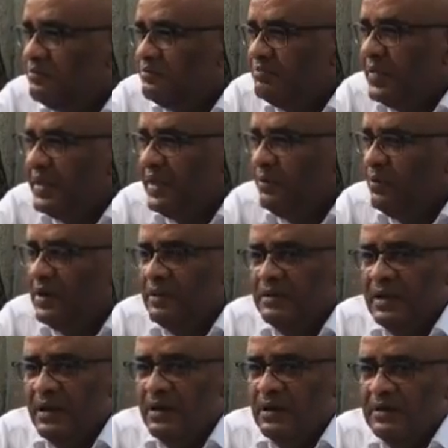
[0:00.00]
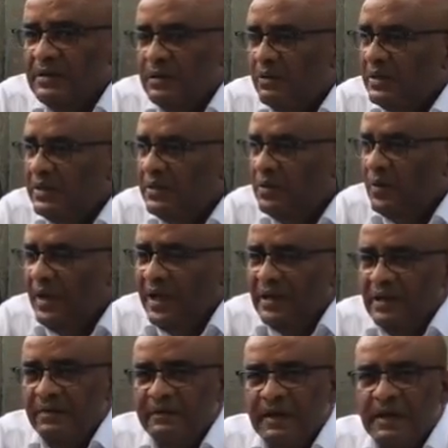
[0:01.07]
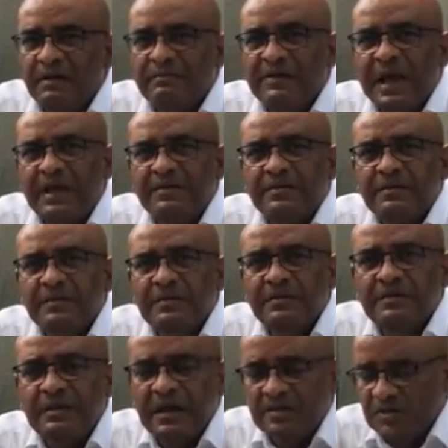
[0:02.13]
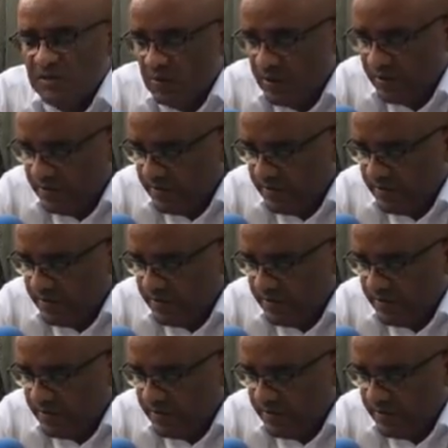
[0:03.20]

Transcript: But they wouldn't do anything of that sort.